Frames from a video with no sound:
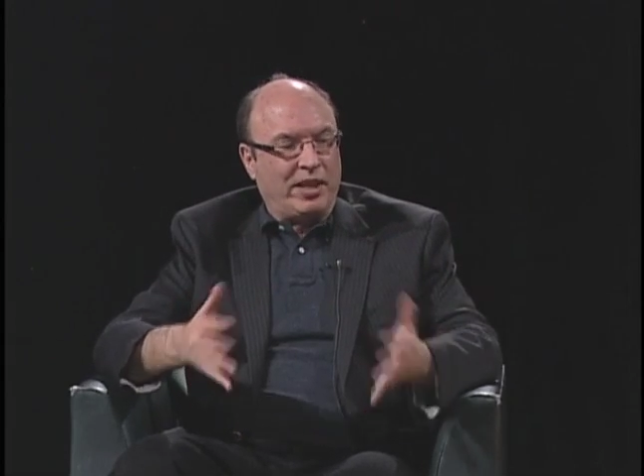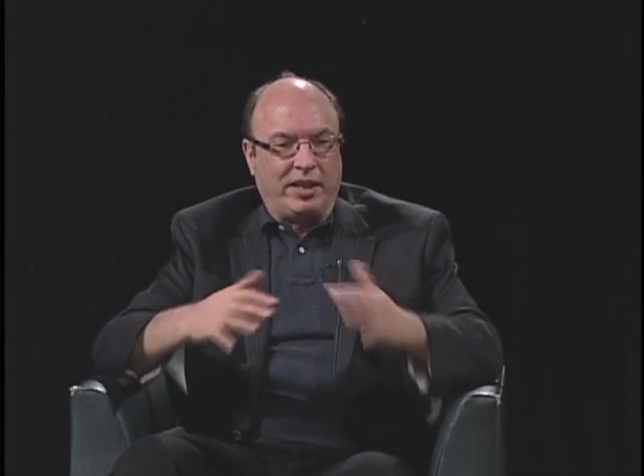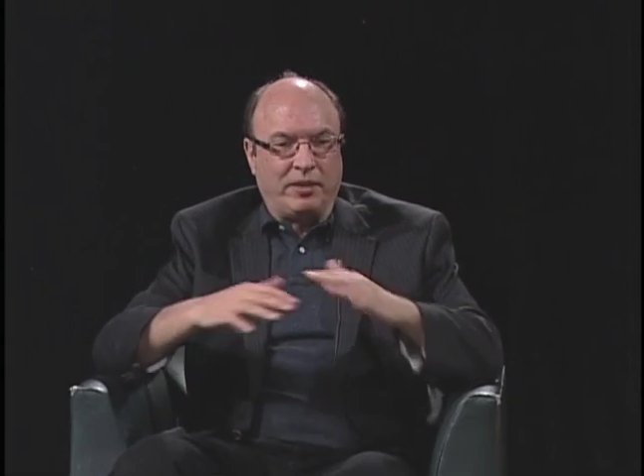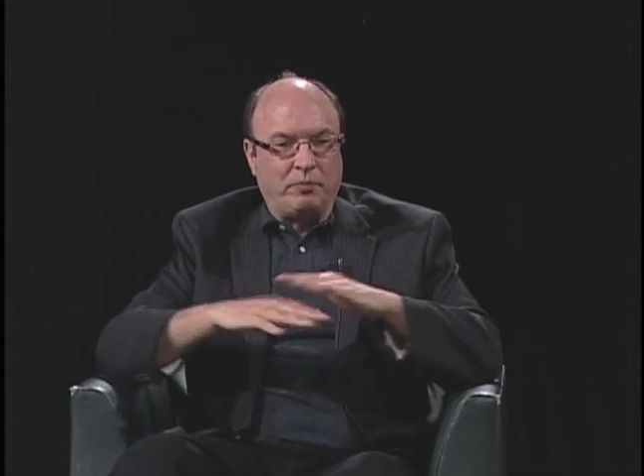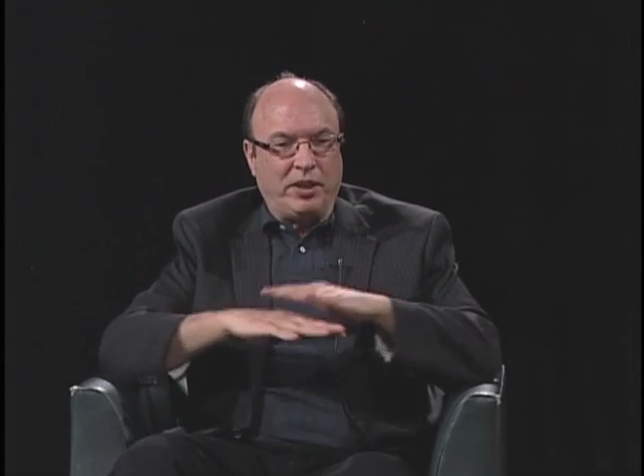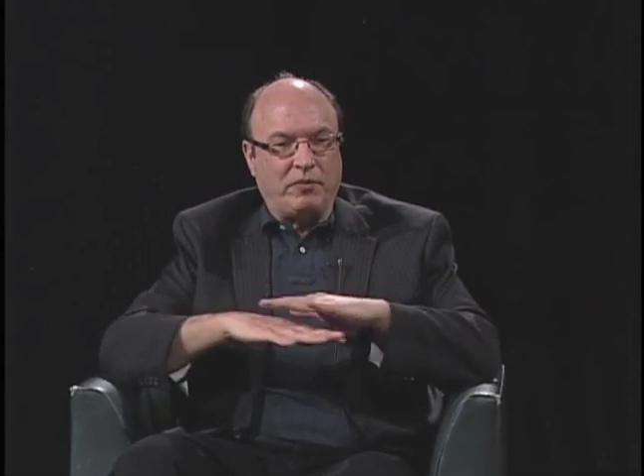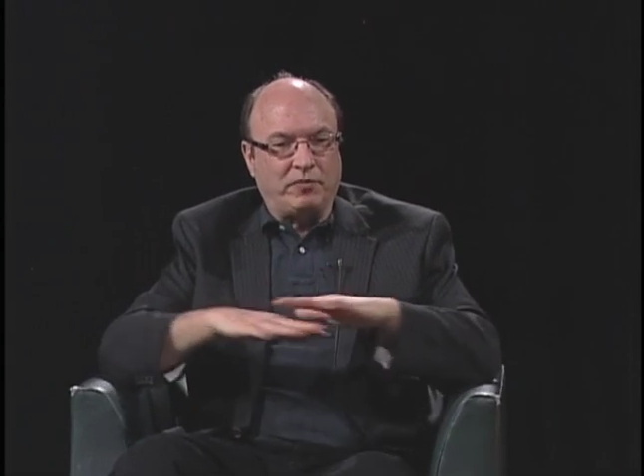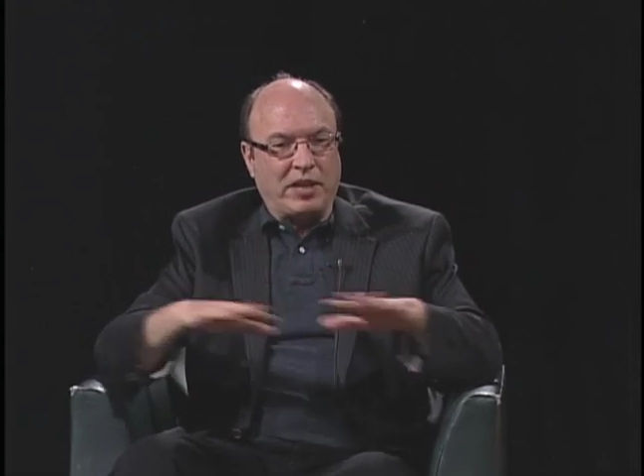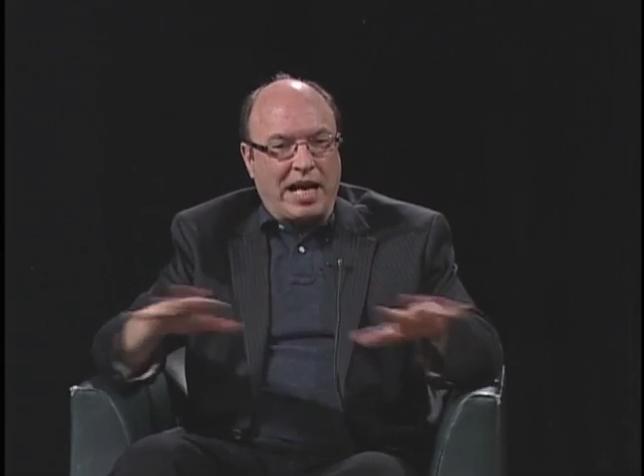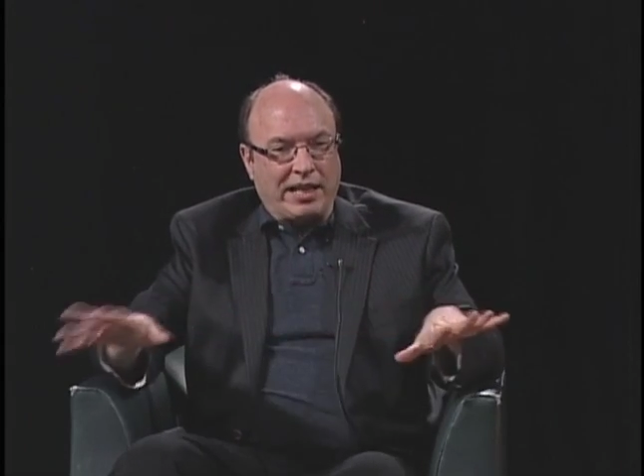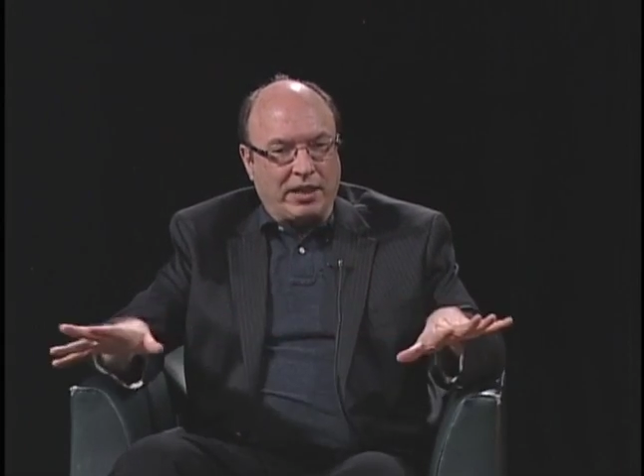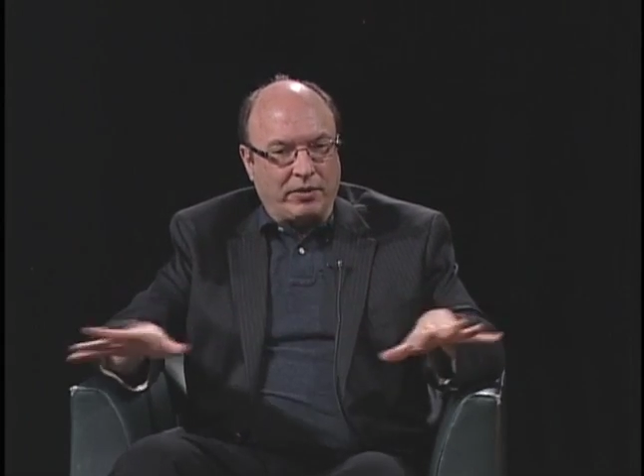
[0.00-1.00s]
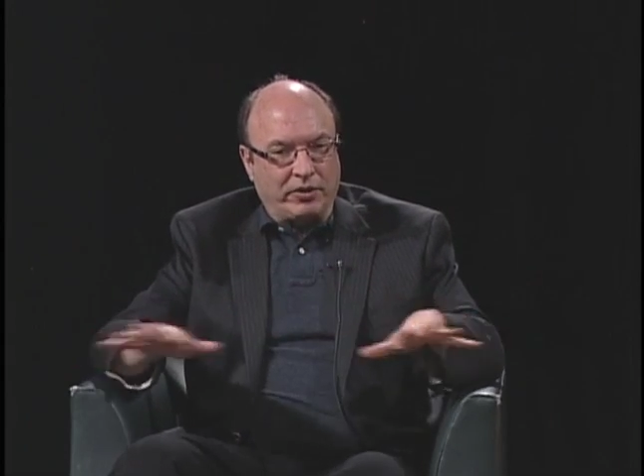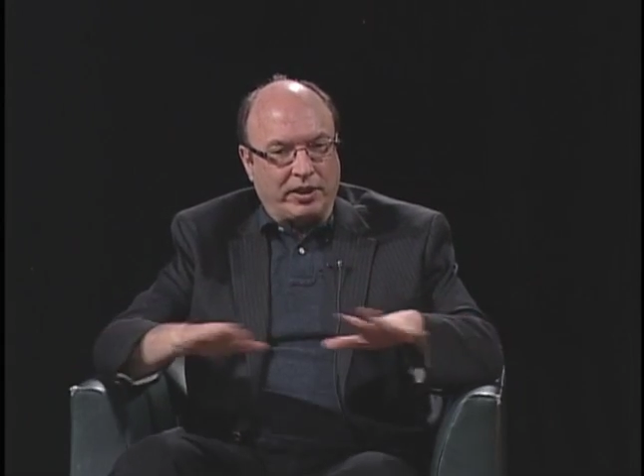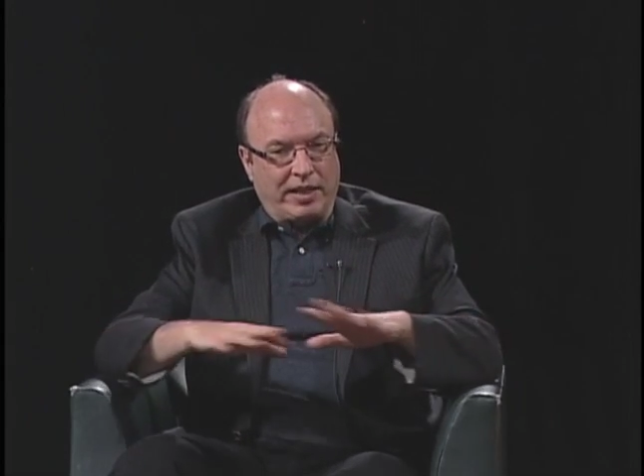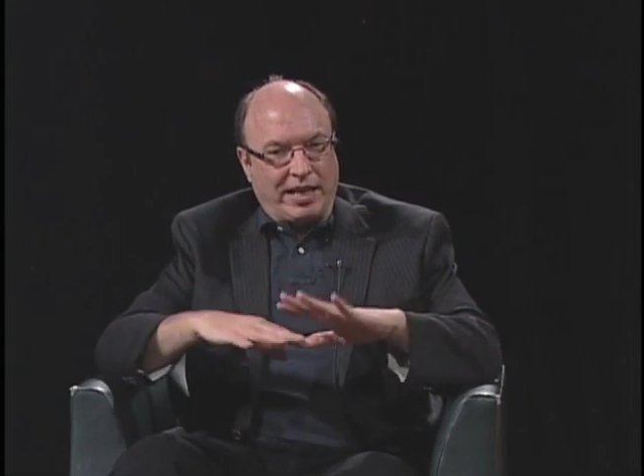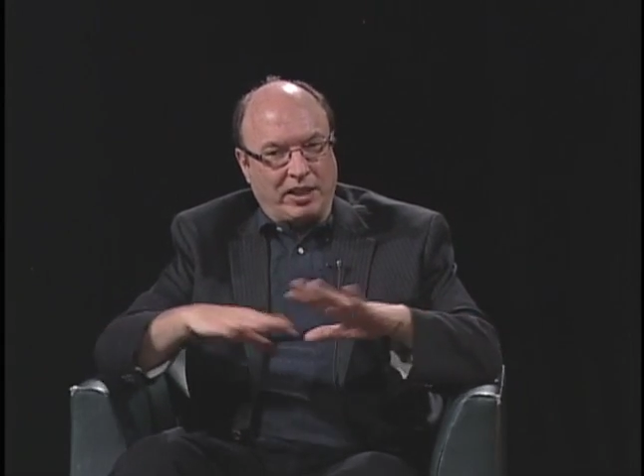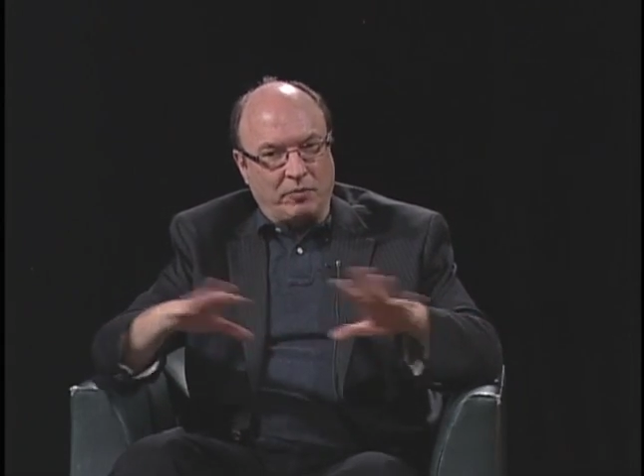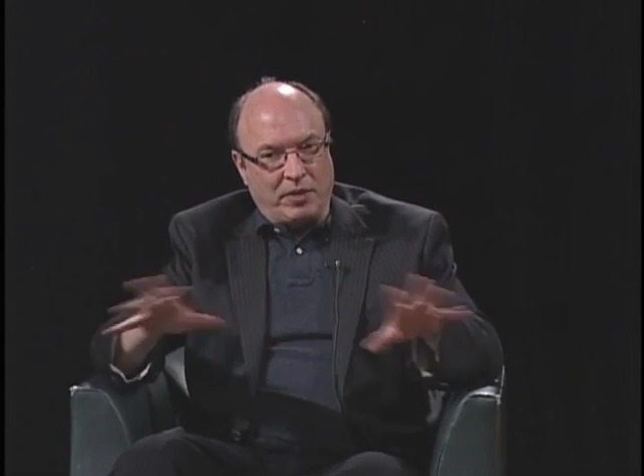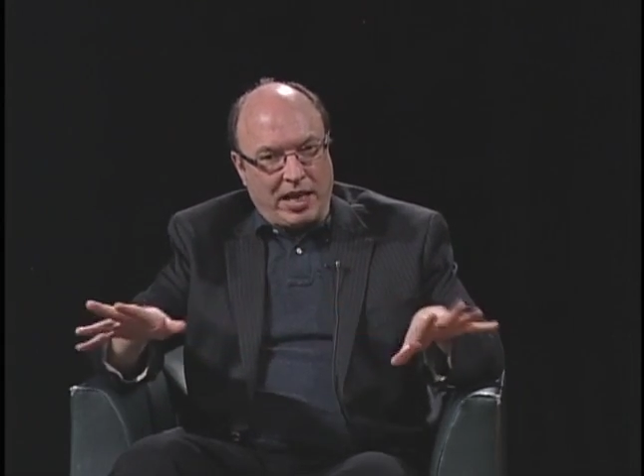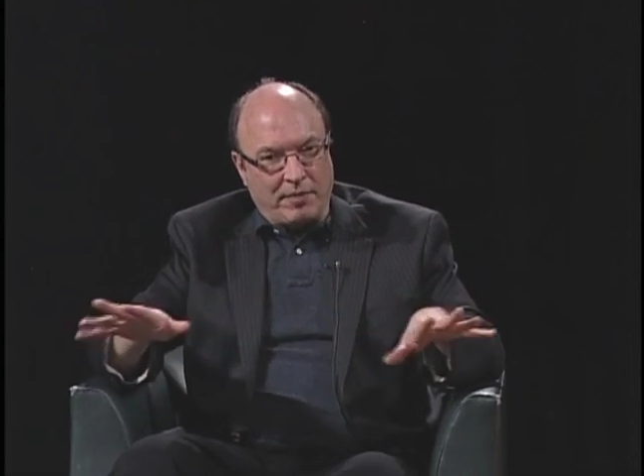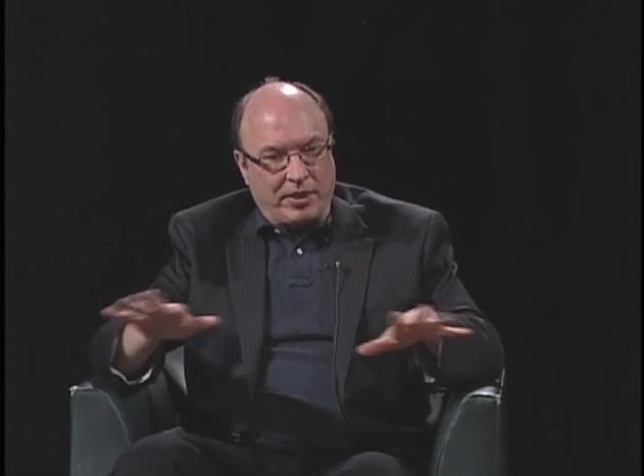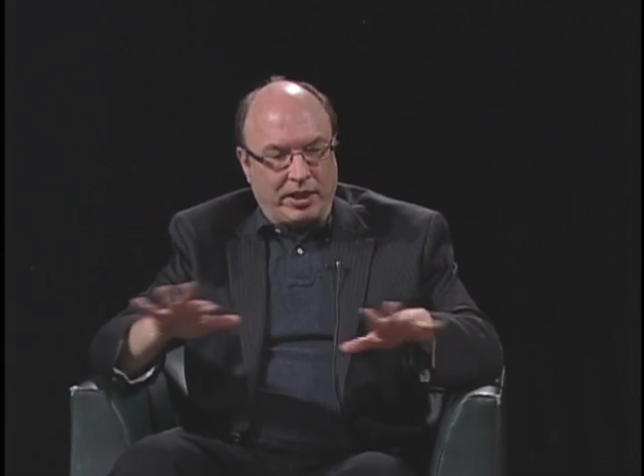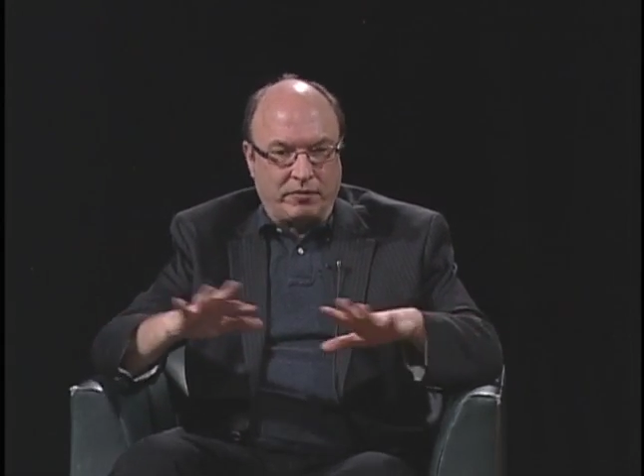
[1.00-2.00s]
And in big flat areas like
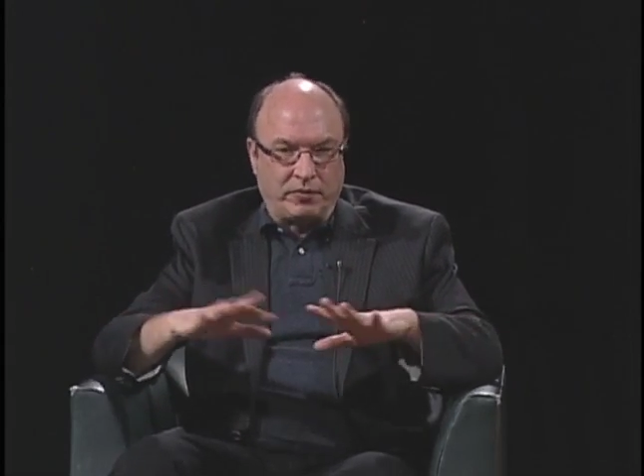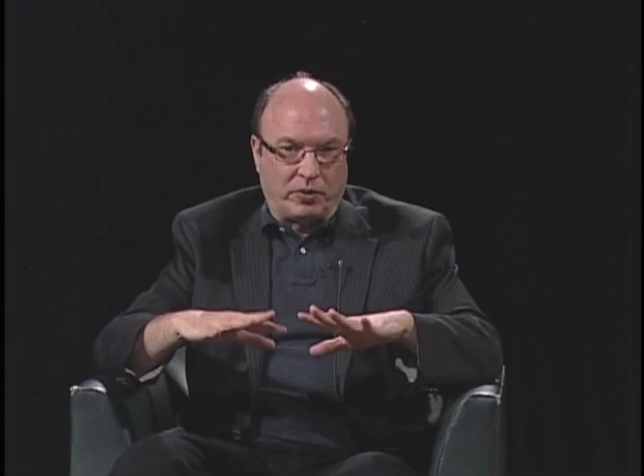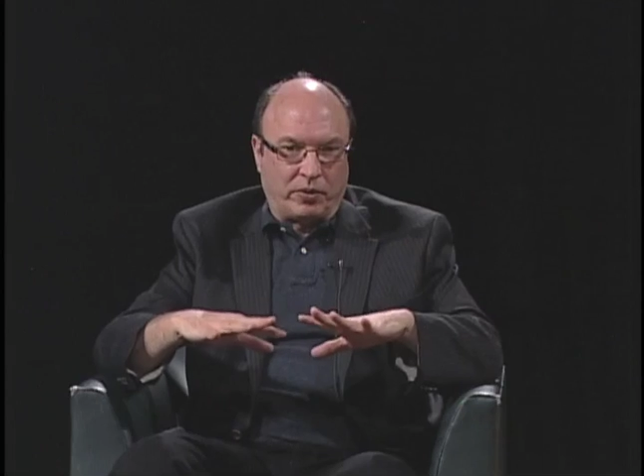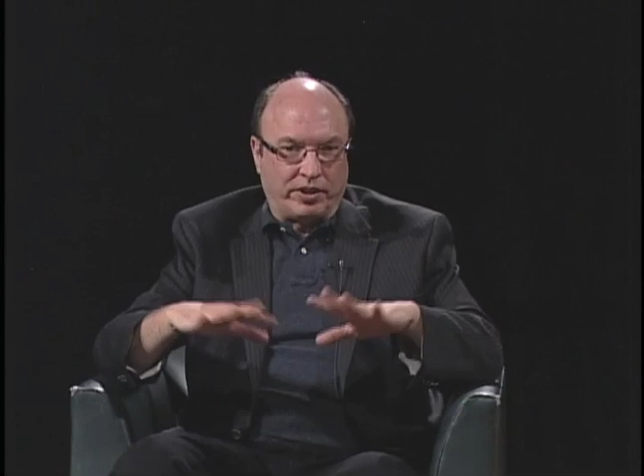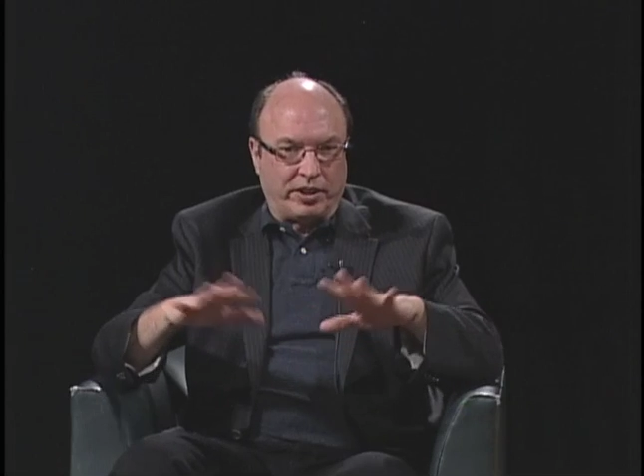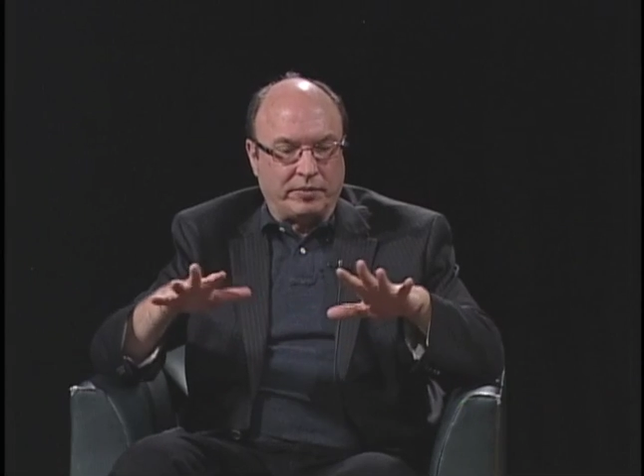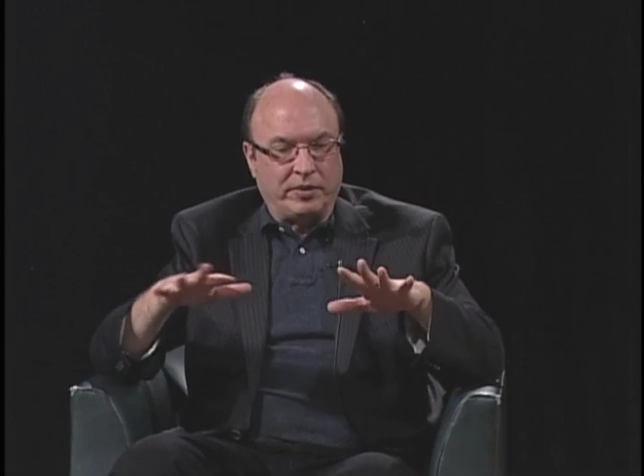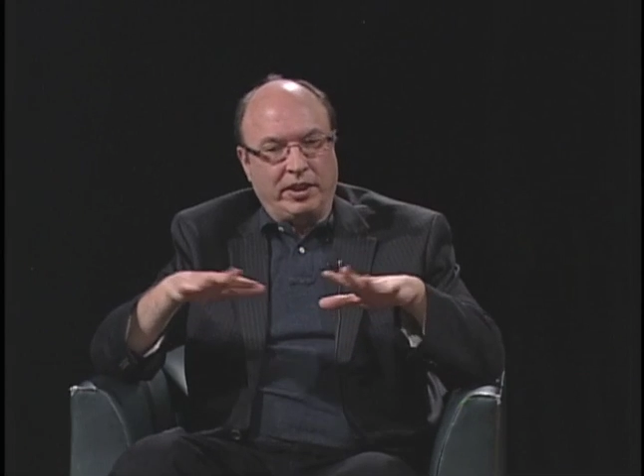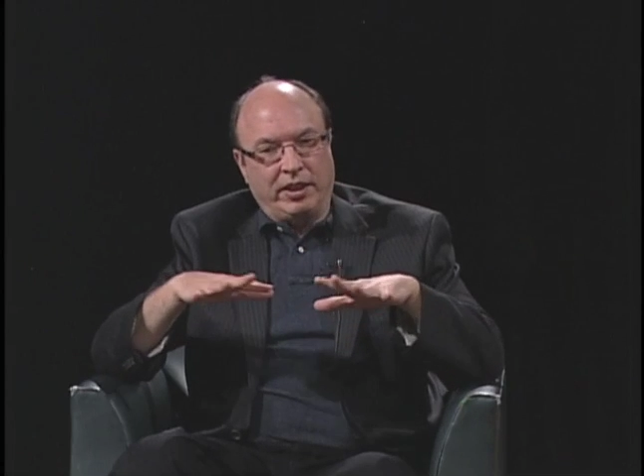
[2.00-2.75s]
Alabama and Florida,